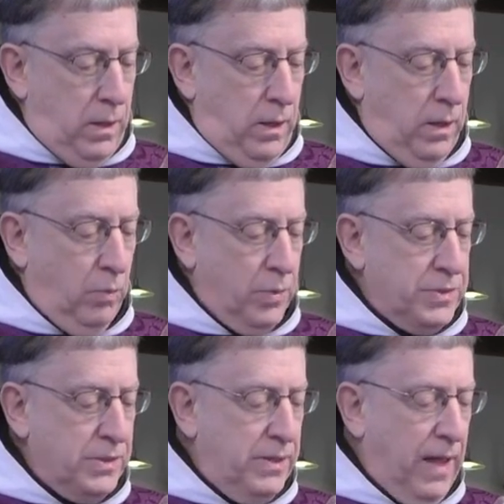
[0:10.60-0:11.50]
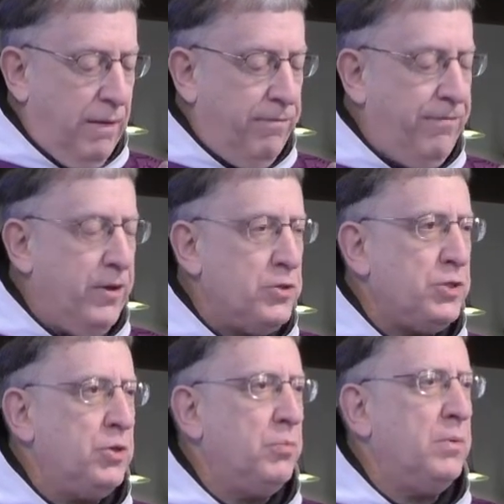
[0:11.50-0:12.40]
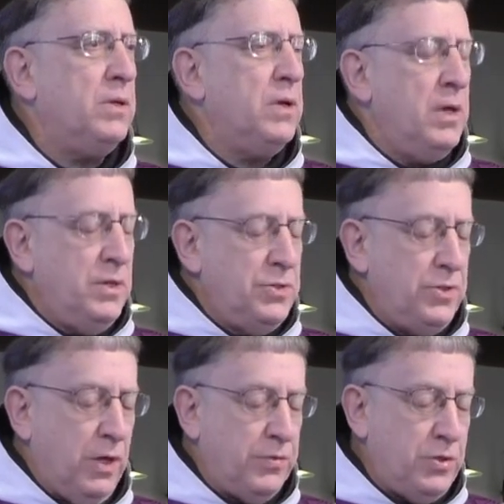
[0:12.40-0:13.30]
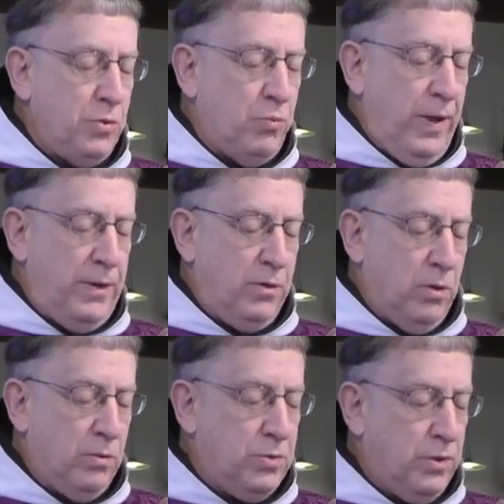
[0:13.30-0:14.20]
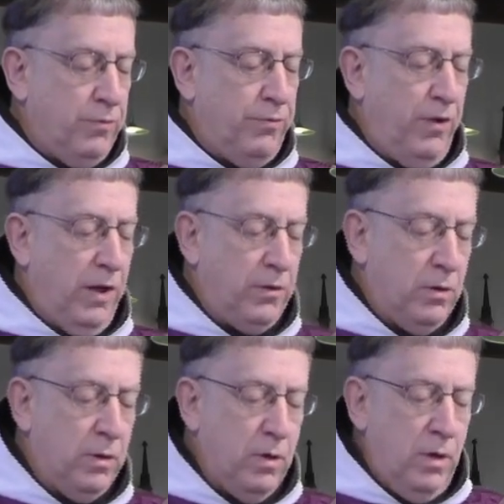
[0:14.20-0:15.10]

It was in that fearsome self-surrender to the Father